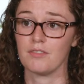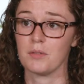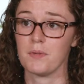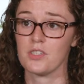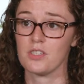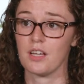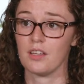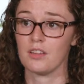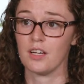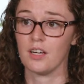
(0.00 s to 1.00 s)
information
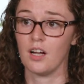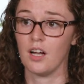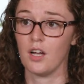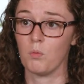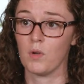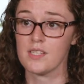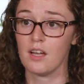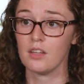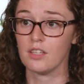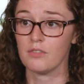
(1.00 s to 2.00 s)
out there on what's
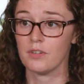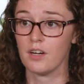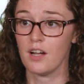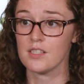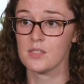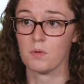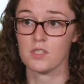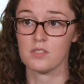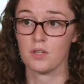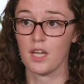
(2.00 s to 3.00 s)
healthy for us,
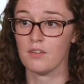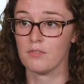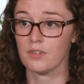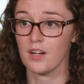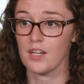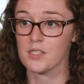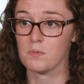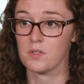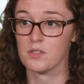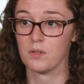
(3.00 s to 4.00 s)
what's okay for us,
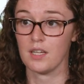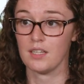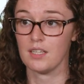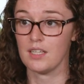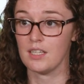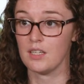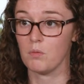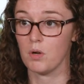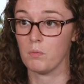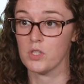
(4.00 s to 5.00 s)
what's okay to eat,
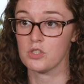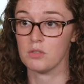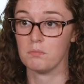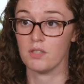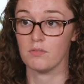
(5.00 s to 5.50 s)
what we should be